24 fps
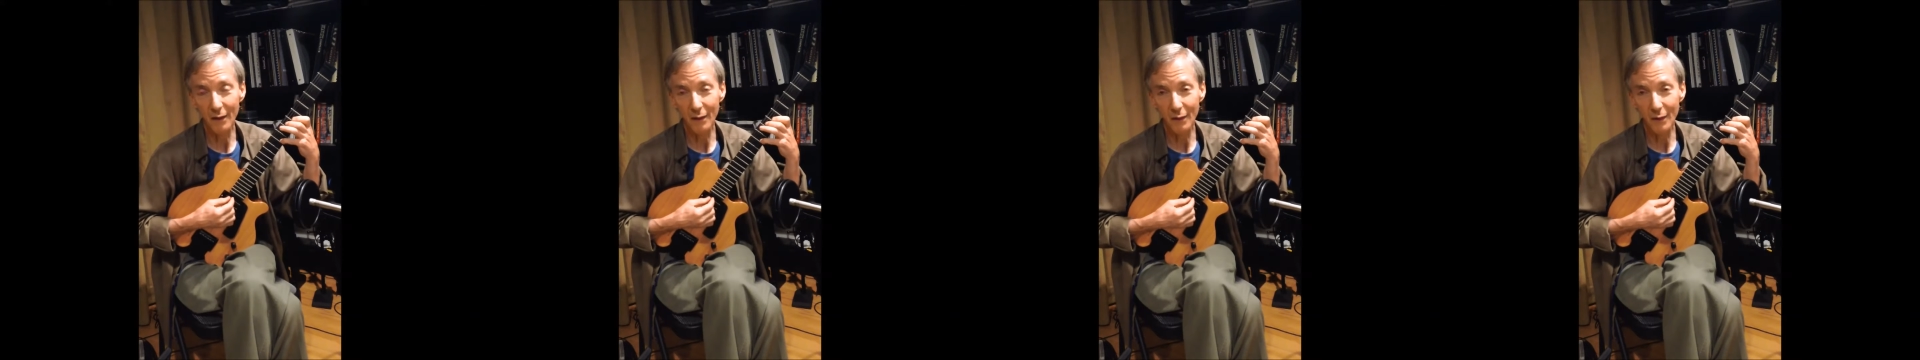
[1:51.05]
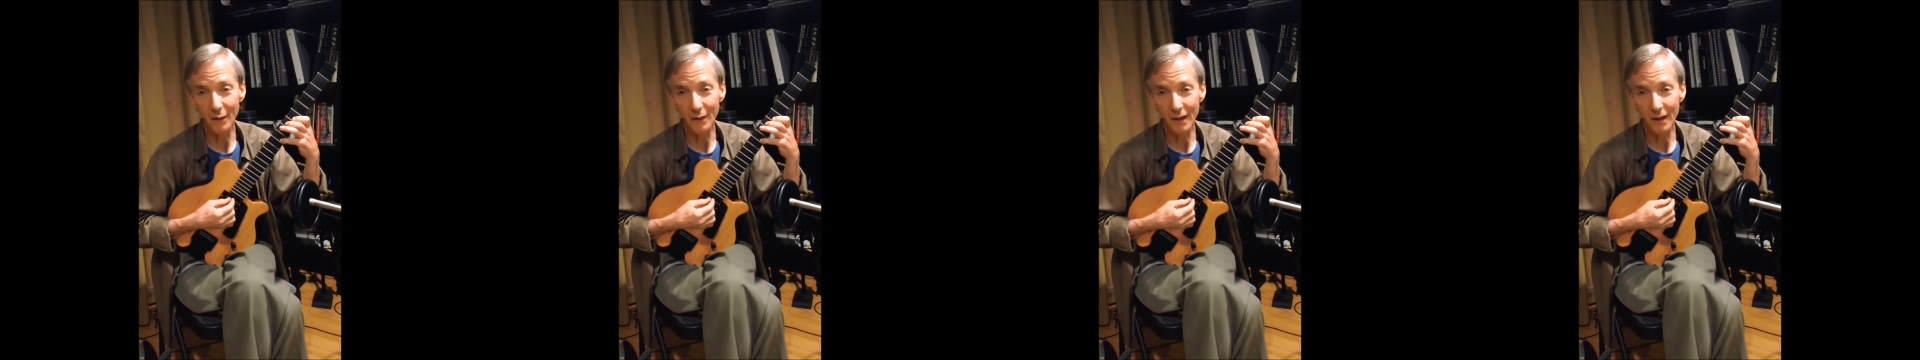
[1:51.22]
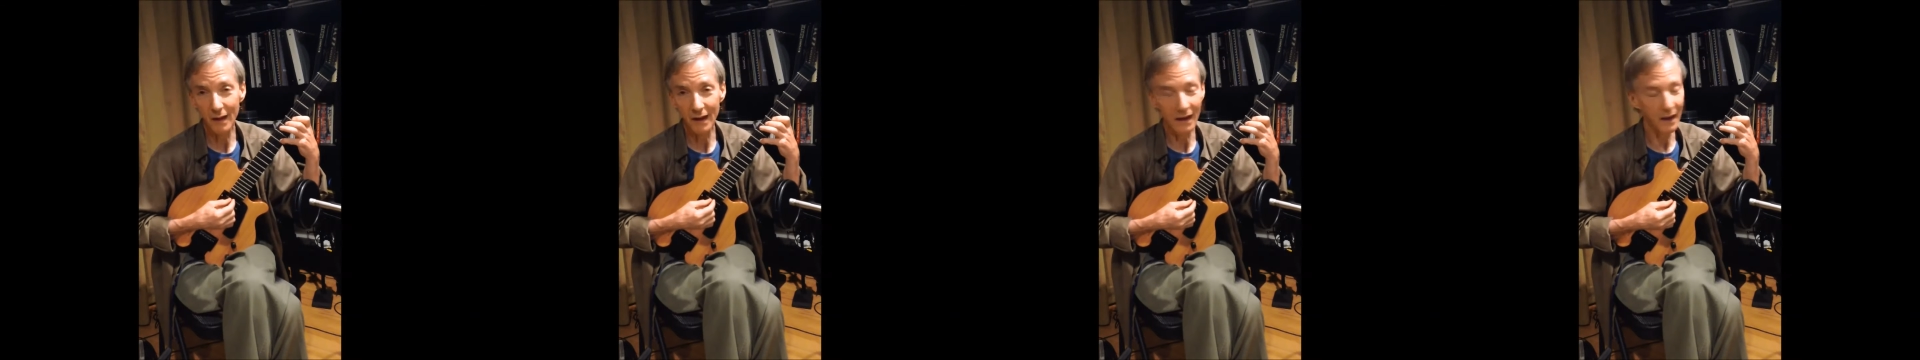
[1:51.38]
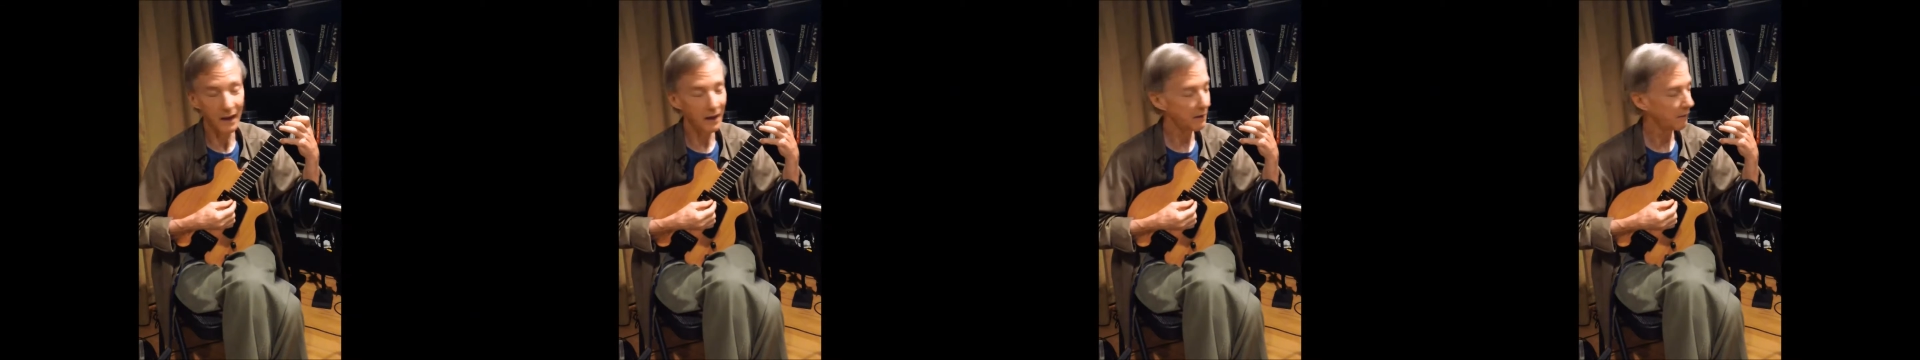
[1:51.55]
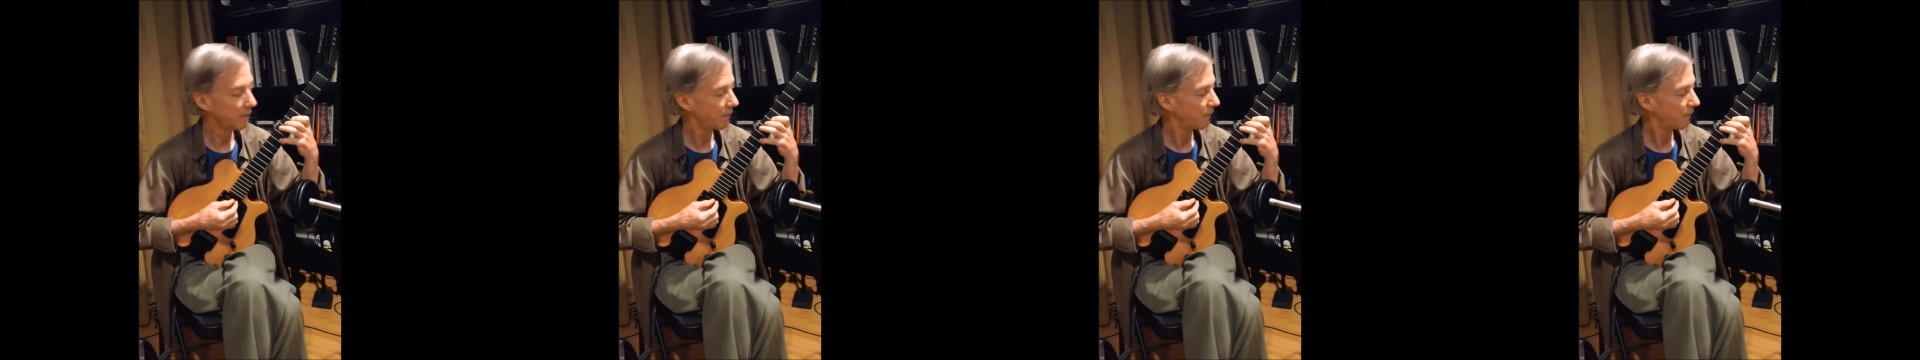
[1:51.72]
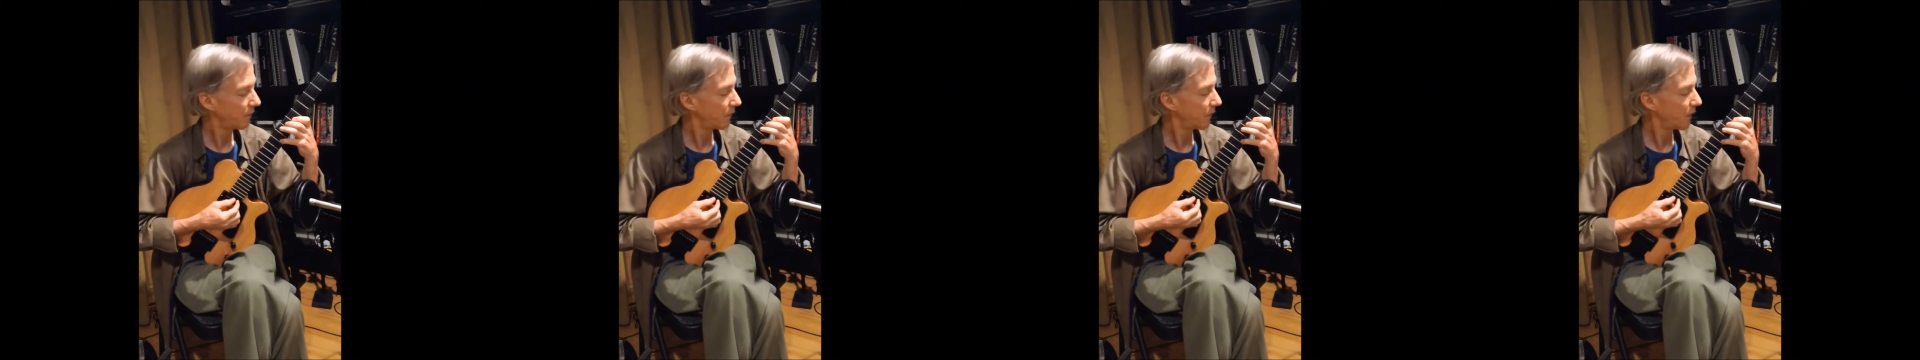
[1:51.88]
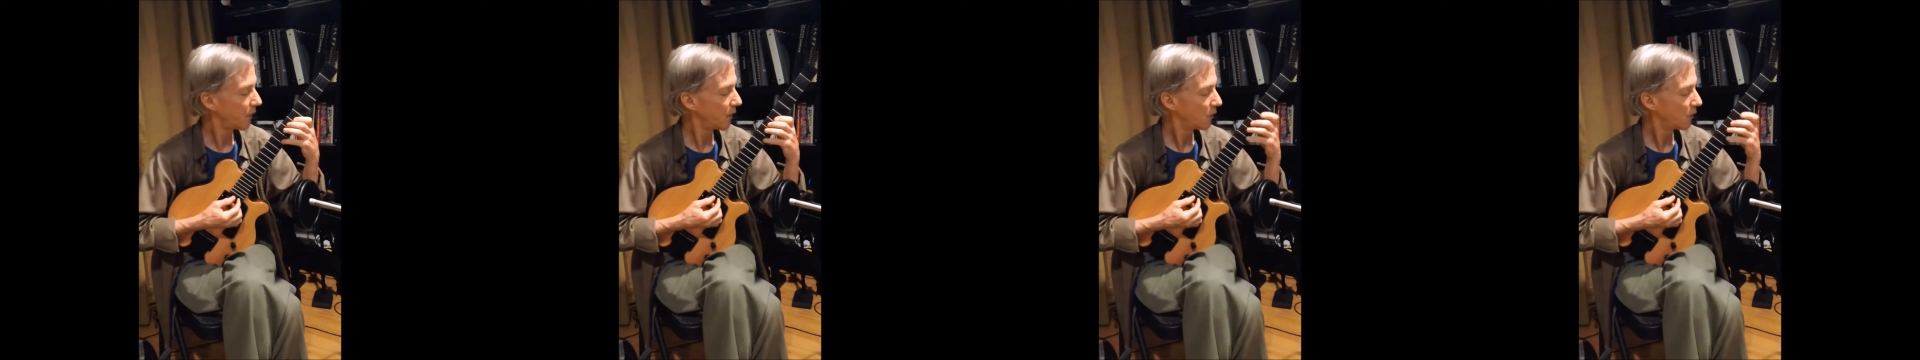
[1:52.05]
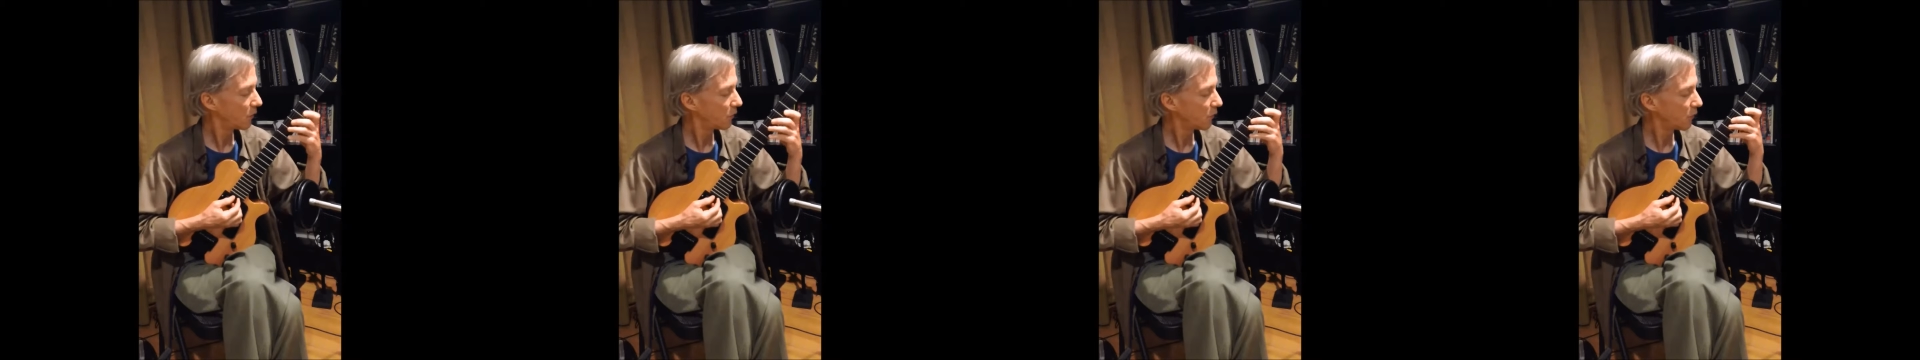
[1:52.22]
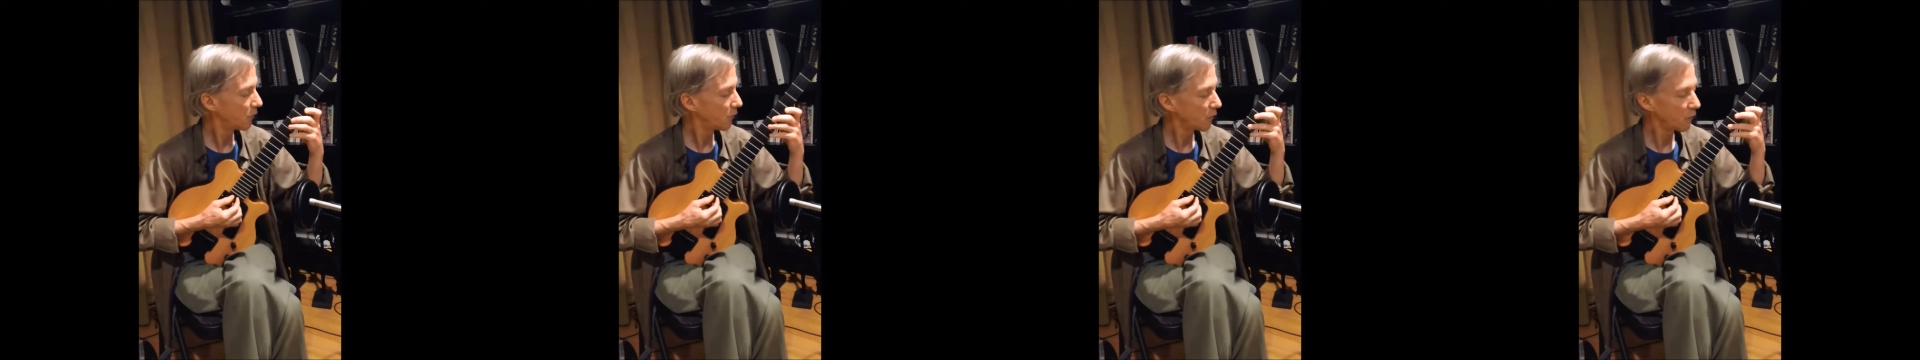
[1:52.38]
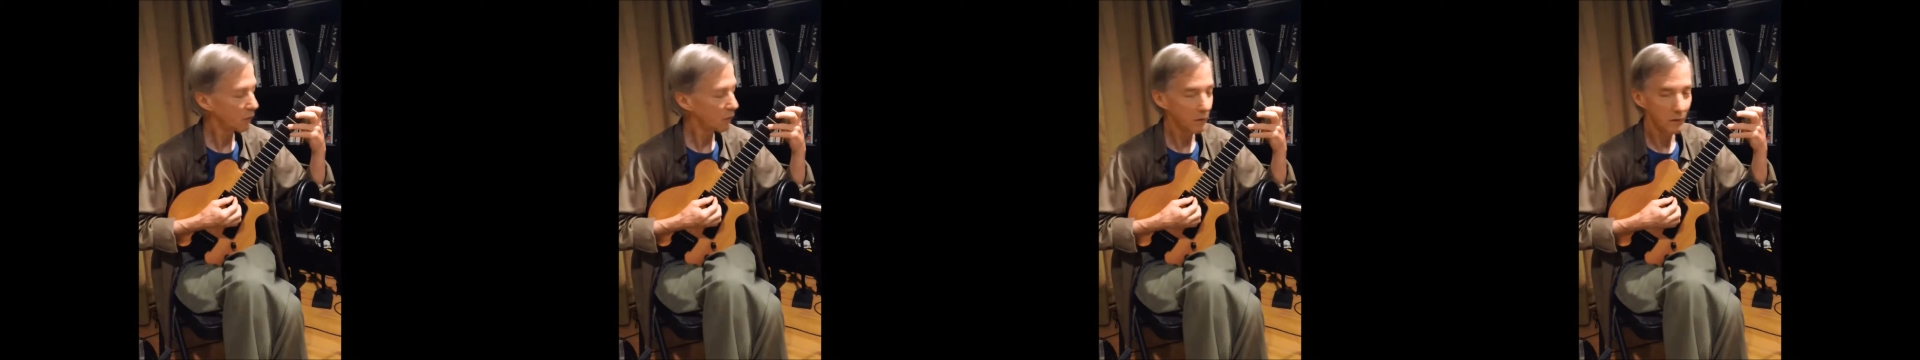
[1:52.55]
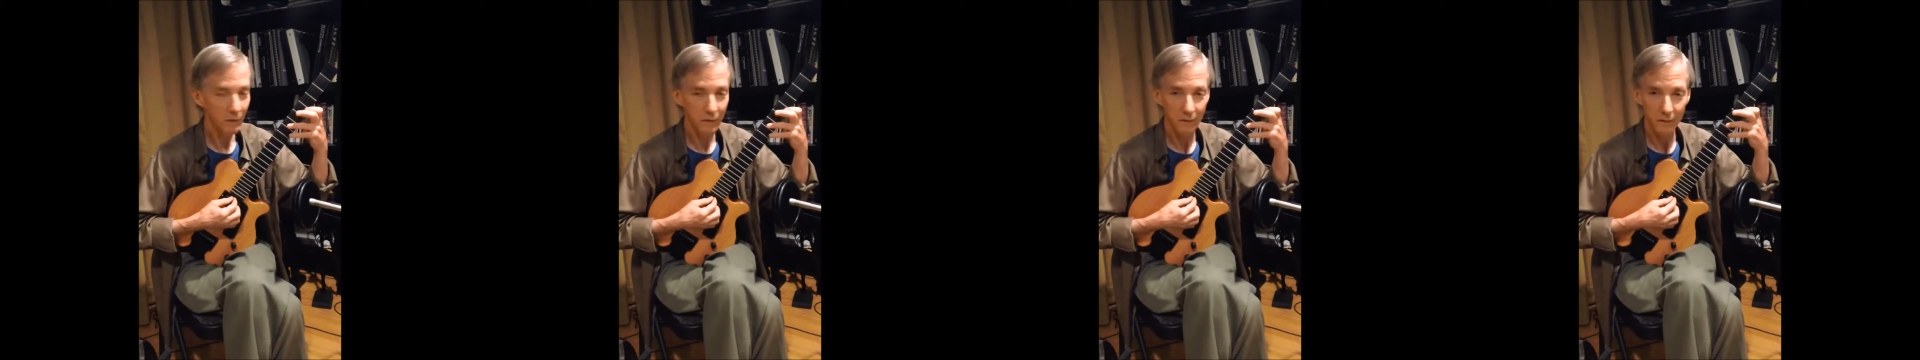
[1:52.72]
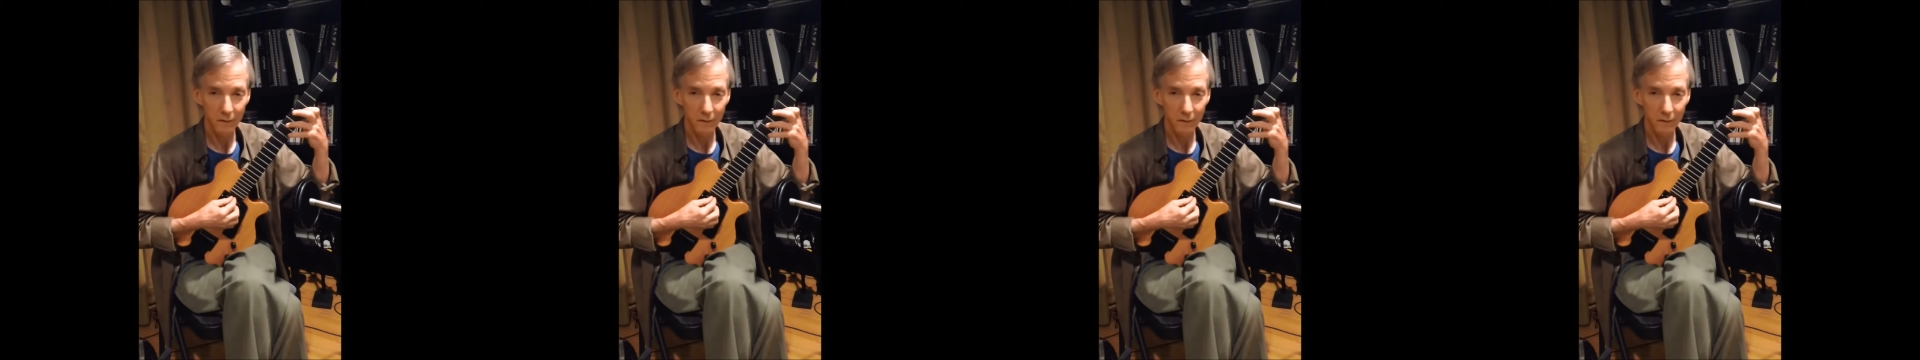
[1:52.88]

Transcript: 13 to,